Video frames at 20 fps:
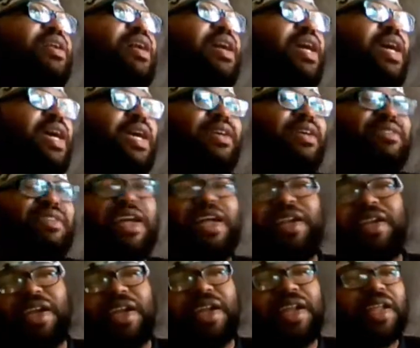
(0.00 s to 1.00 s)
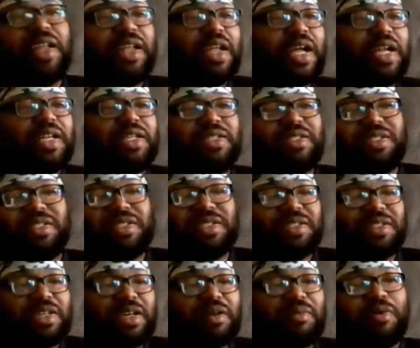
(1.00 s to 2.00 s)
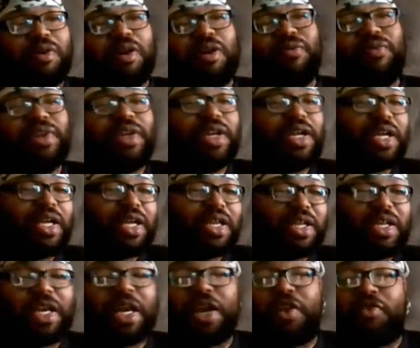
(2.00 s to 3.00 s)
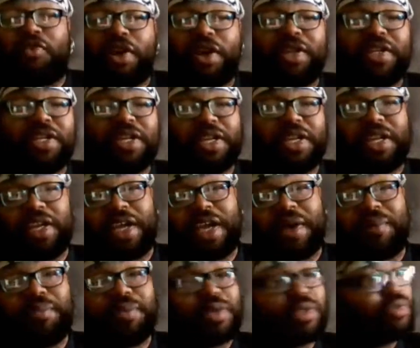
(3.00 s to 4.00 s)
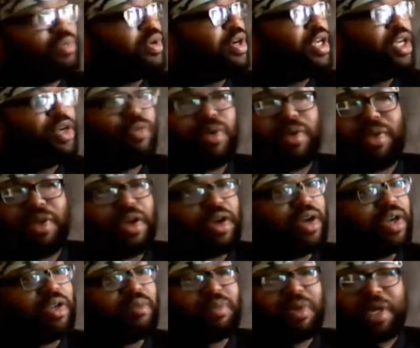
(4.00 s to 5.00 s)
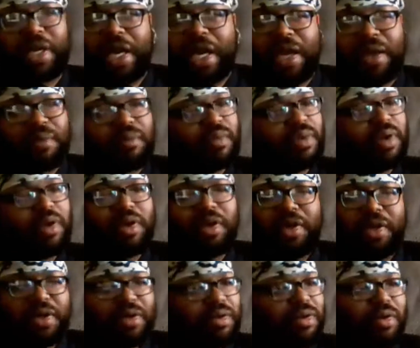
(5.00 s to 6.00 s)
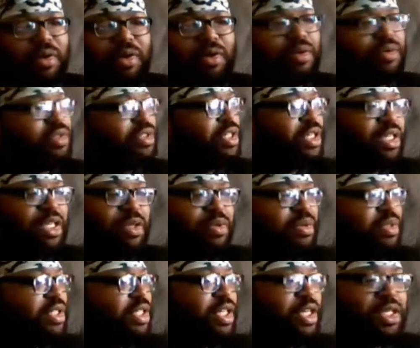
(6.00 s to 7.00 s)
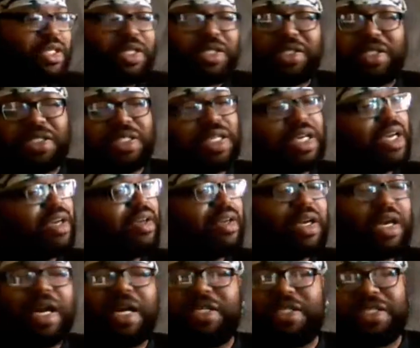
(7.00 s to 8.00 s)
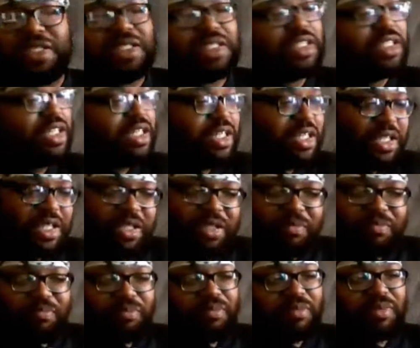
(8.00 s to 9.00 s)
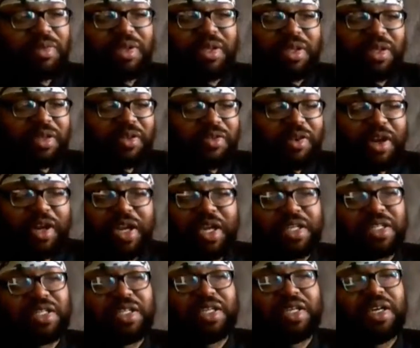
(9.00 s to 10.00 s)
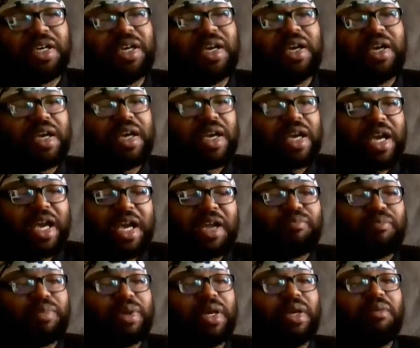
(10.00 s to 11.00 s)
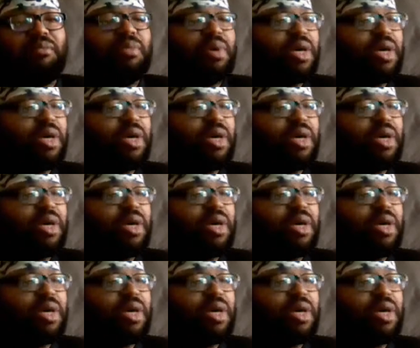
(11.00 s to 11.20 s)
And that and that set him off. And then they, he got traded to Indianapolis, where he went there and he became, you know, he was still just the same guy, just as good, just as great as he had been.